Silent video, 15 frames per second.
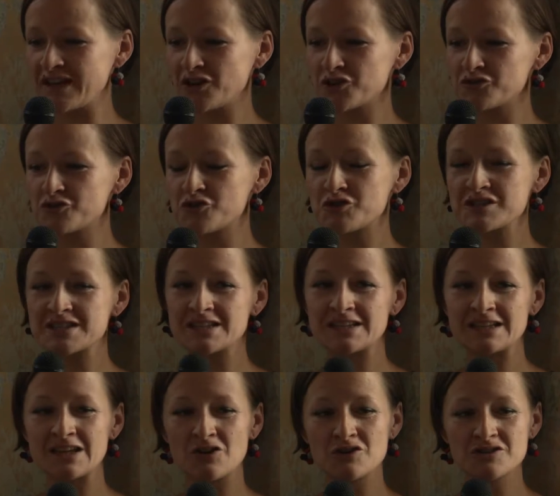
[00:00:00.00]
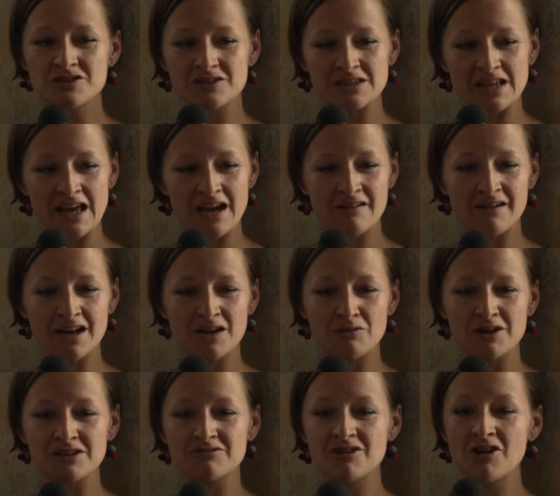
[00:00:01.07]
And of course, also in the area,
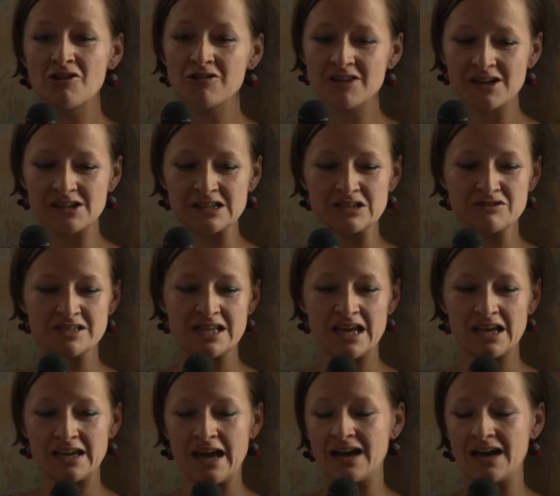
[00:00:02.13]
when you go there and you say,